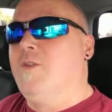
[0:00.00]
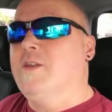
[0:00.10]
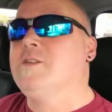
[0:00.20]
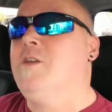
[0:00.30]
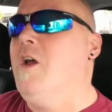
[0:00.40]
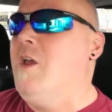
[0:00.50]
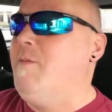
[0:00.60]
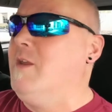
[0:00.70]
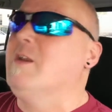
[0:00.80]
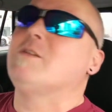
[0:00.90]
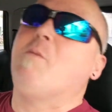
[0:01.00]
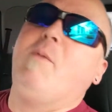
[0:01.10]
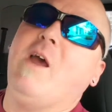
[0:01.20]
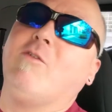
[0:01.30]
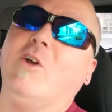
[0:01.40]
This time it is a
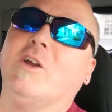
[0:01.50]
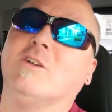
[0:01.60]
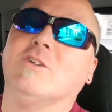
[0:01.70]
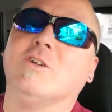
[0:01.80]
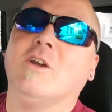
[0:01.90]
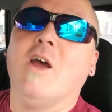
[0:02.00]
beverage.